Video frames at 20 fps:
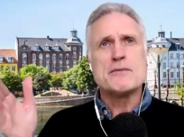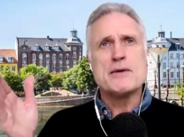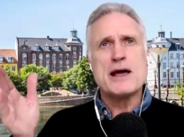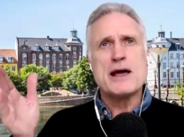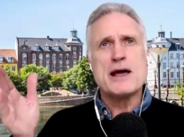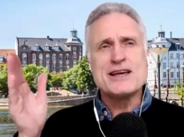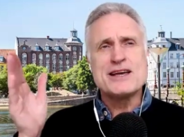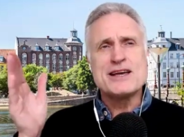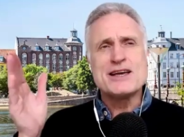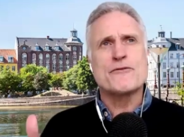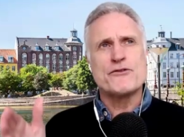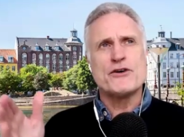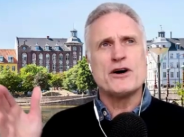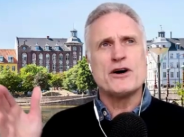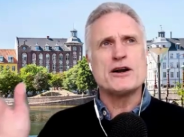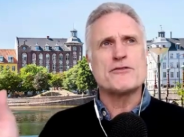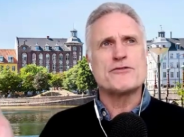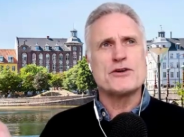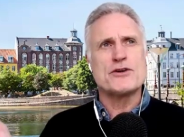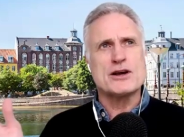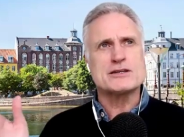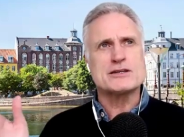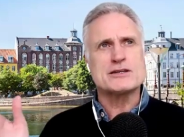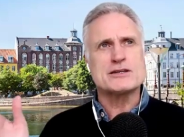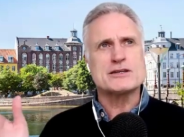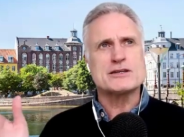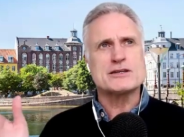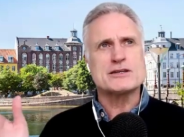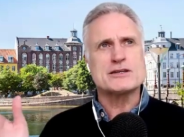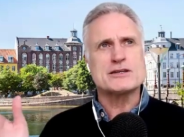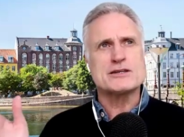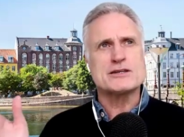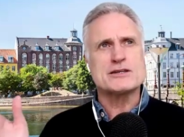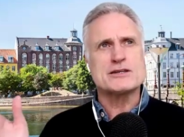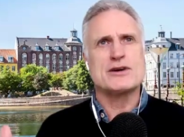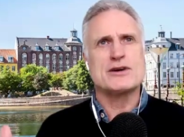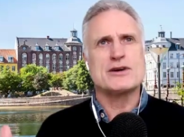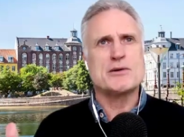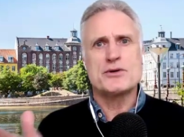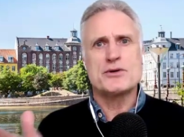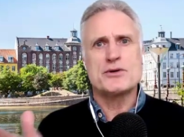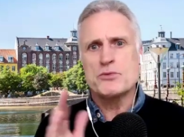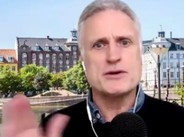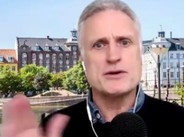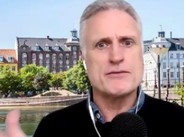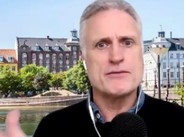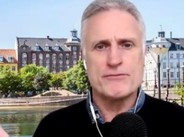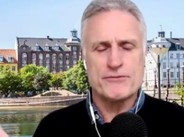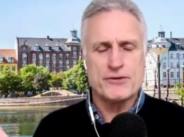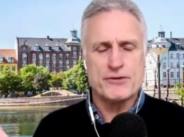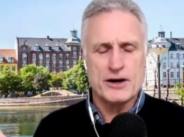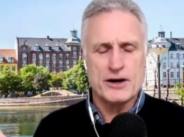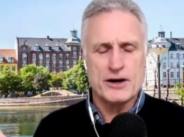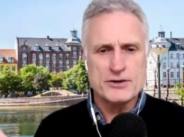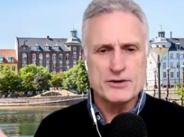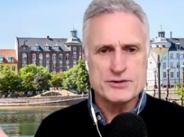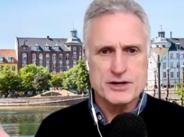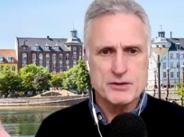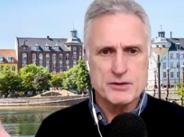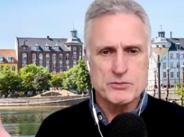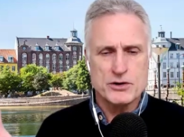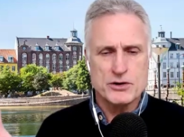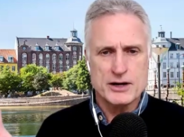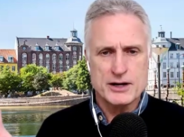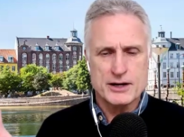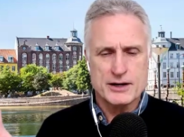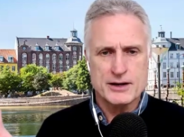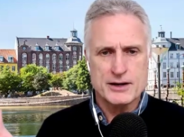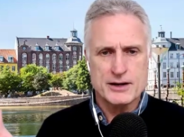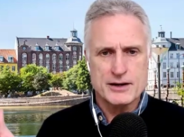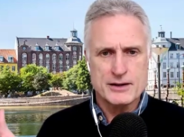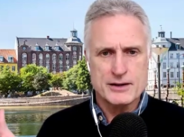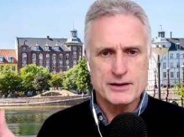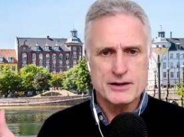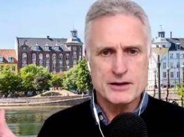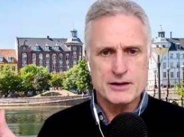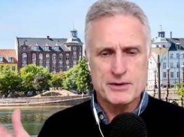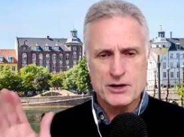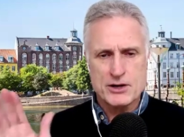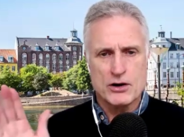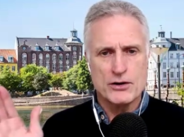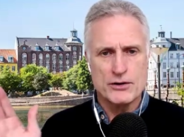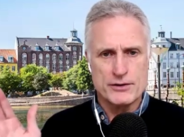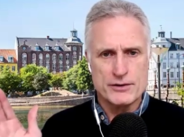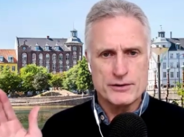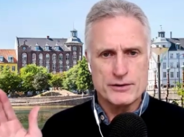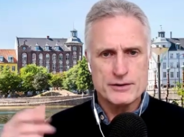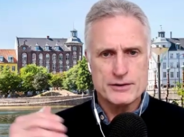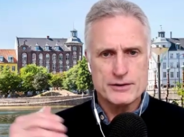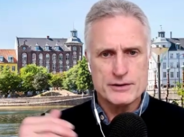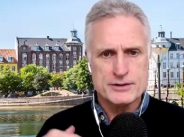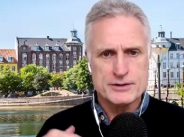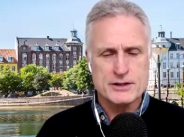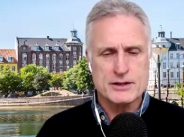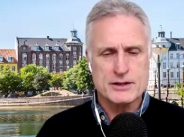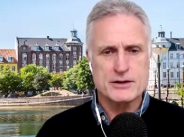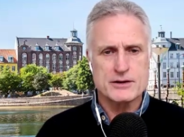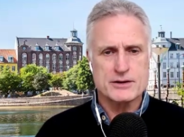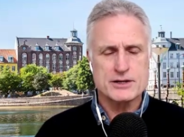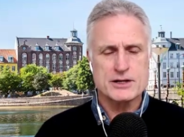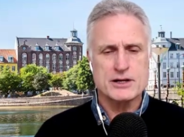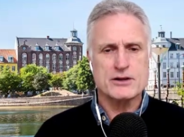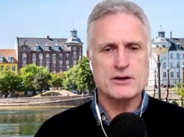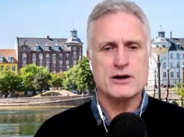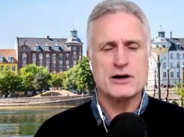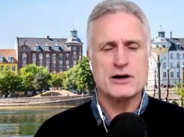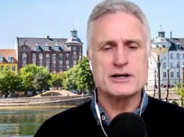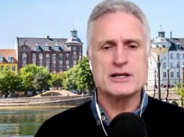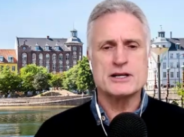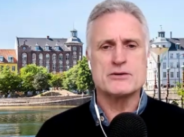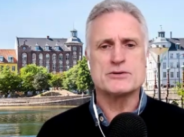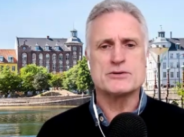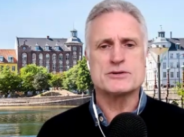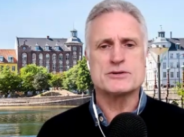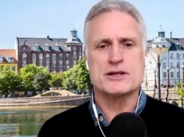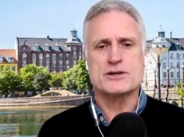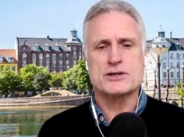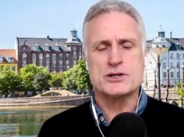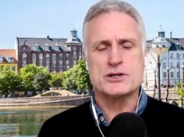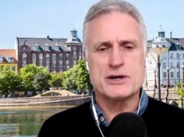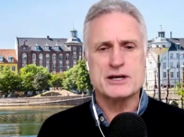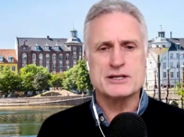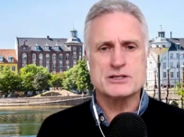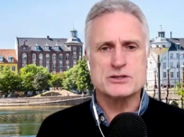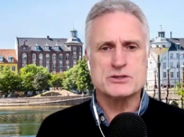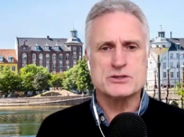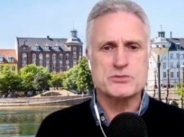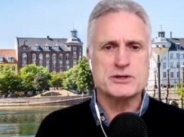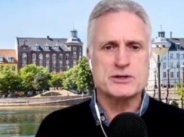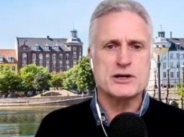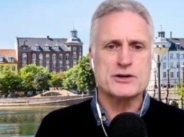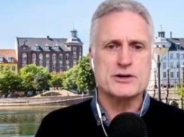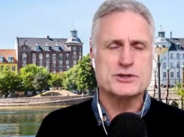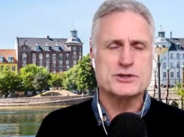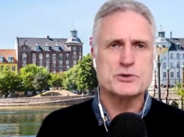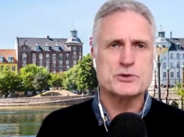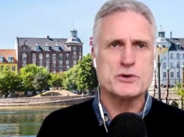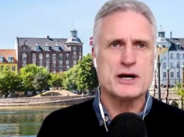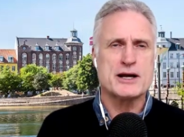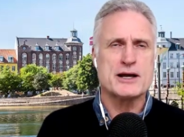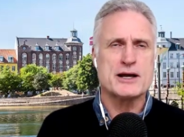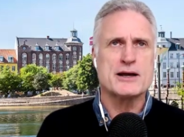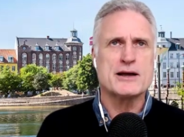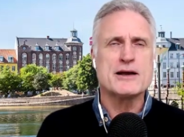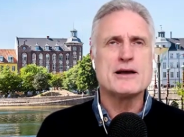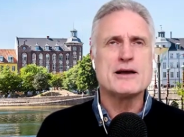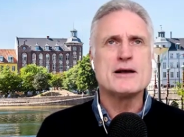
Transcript: And then you'd find if you exercise train people, you wouldn't even find those anymore, hardly. They'd be gone. So the idea was that 2Xs would get a 2A.